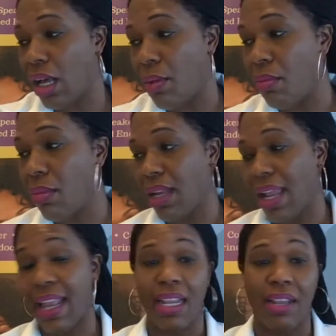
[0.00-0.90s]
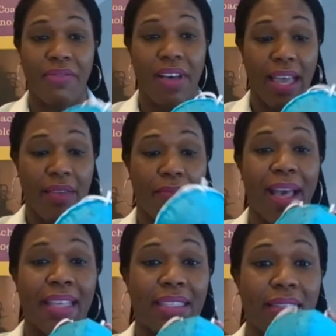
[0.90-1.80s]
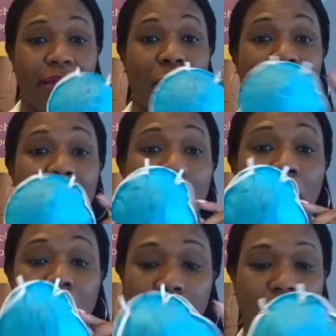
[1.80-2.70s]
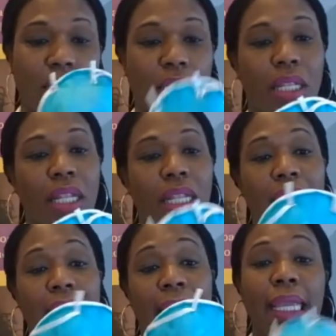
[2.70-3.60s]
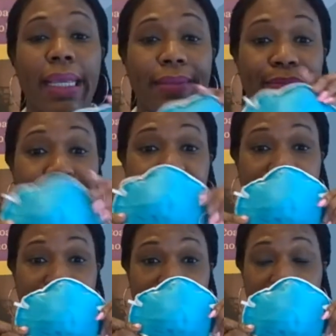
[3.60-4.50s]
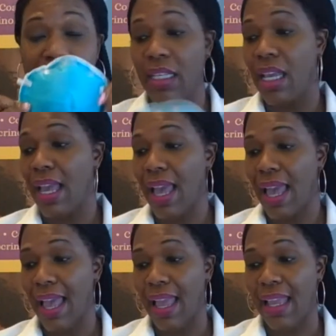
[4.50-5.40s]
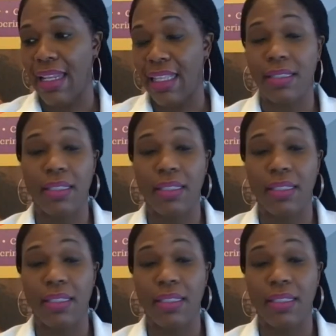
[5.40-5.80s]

an N95 mask. This is what it looks like. And